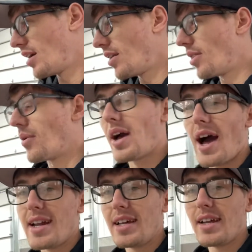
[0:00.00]
The way
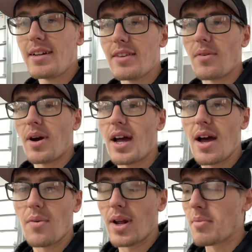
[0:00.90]
I did it and the way
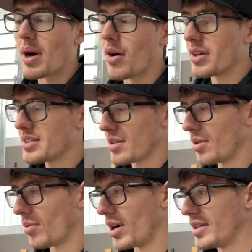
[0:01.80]
I went about it
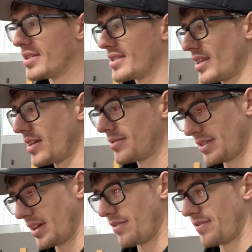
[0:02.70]
was,
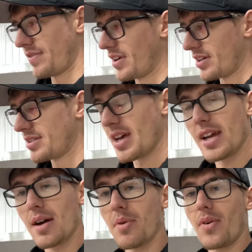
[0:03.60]
if you're
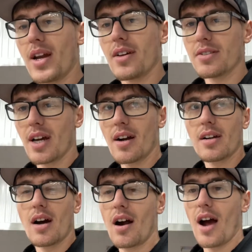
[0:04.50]
setting up a radial tire
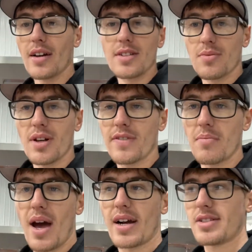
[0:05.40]
car, I just went for
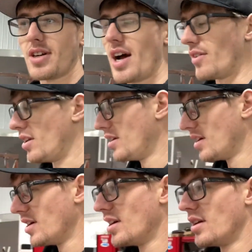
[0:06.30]
max travel.
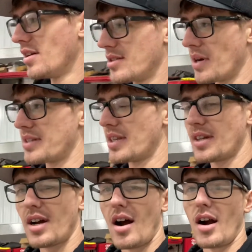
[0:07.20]
So I set the
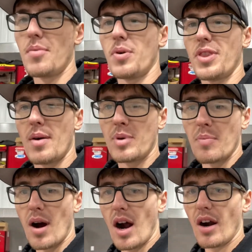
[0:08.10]
car up with the upper
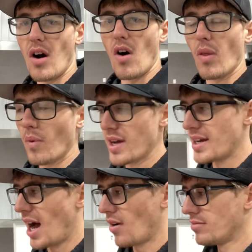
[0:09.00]
bar all the way
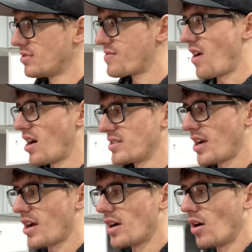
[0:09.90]
down as far as
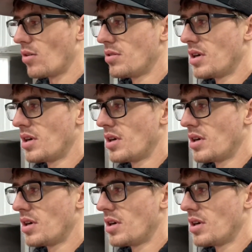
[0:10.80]
it could go,